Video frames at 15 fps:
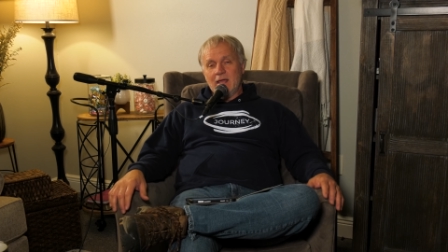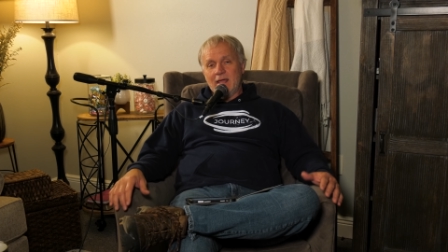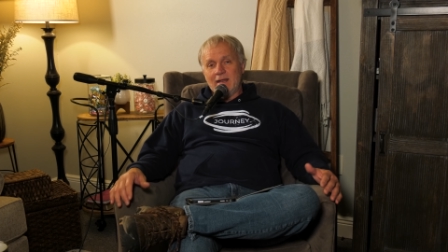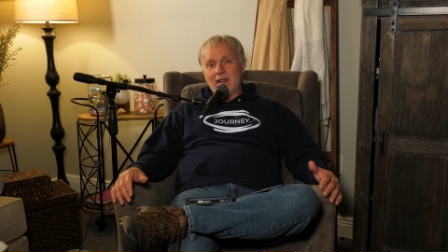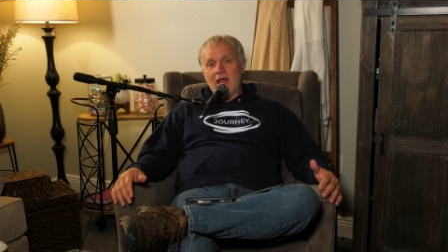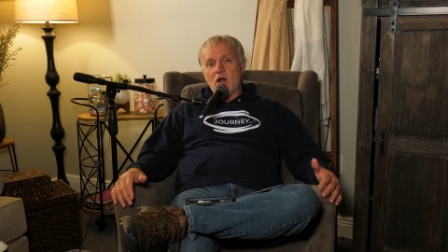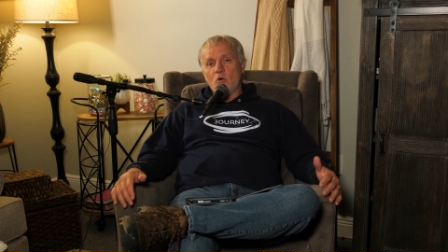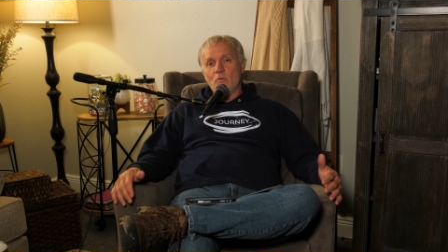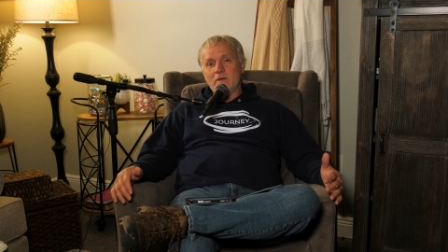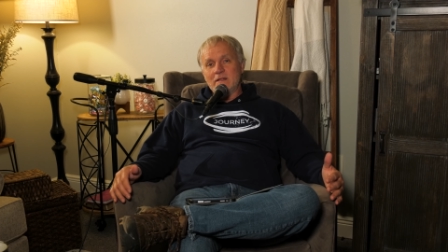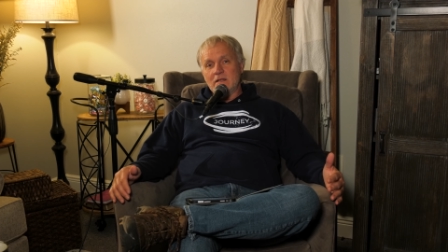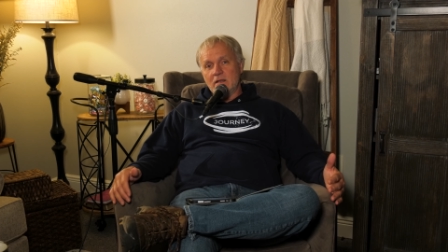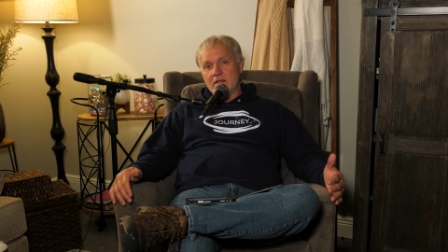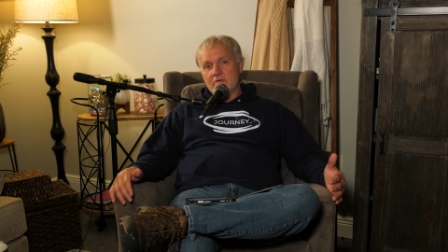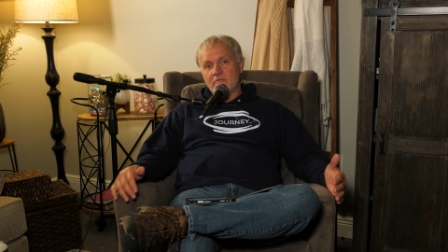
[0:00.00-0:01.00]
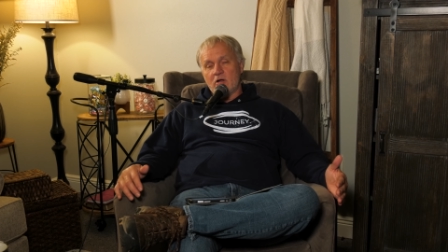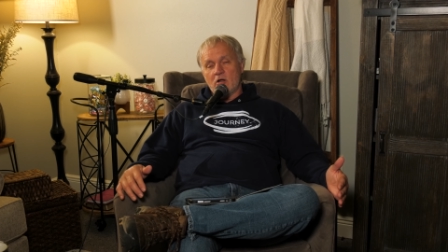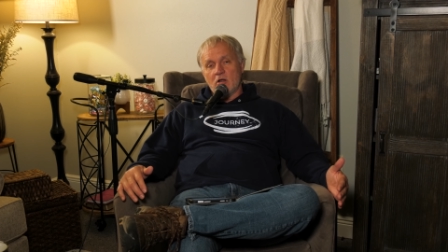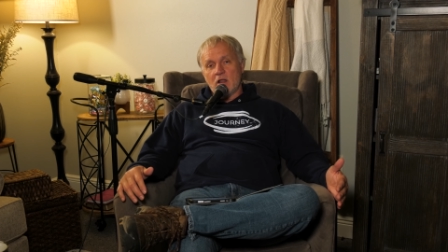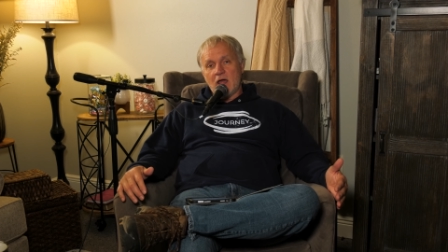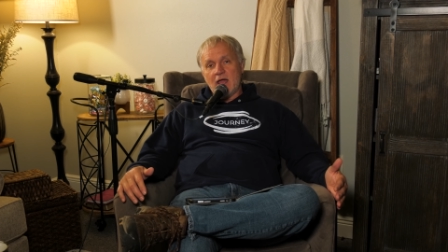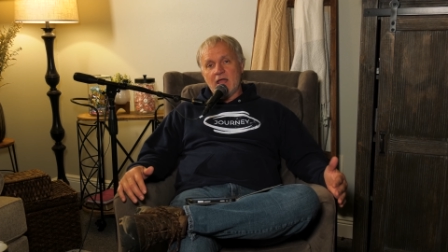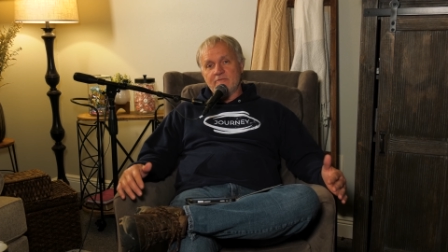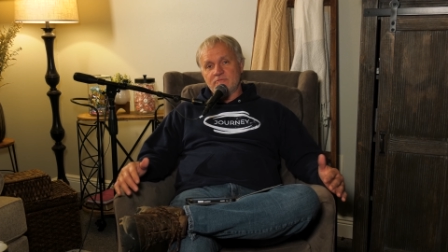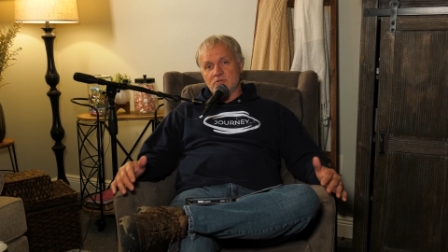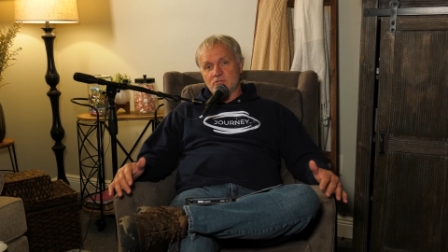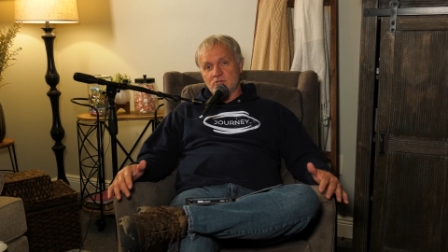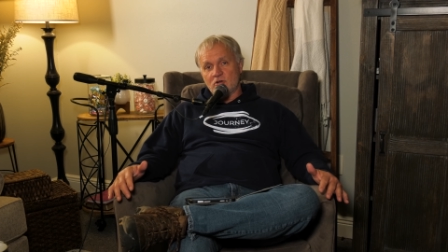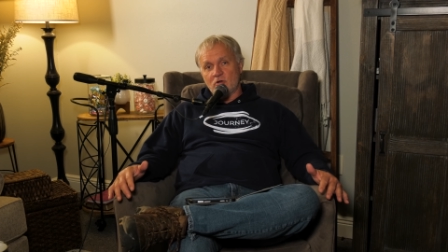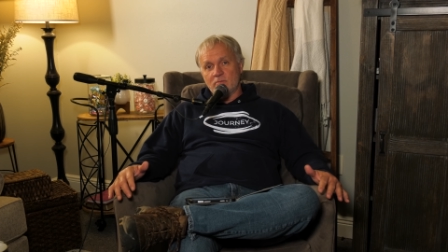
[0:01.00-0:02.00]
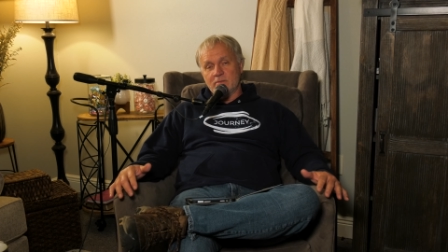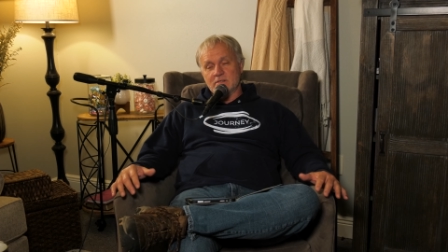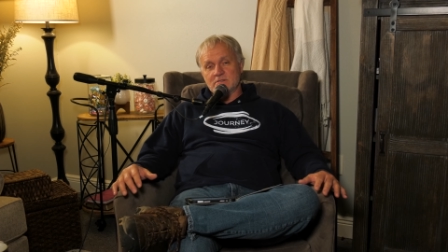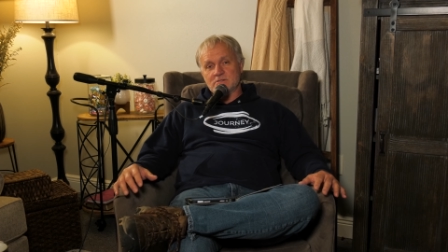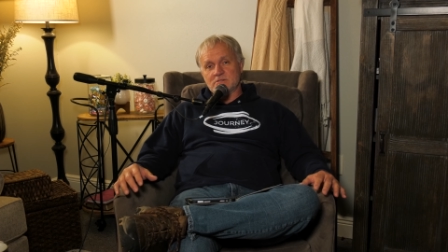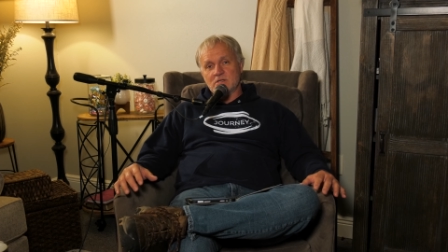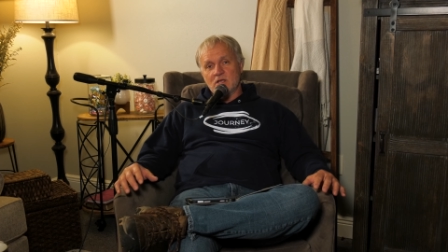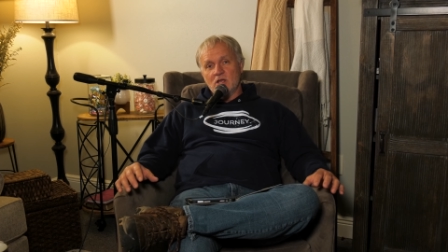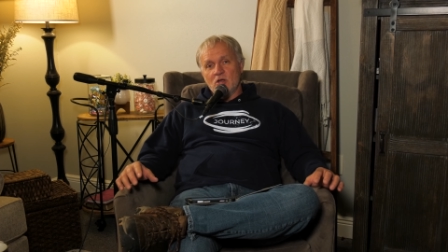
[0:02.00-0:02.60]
And how we live our life determines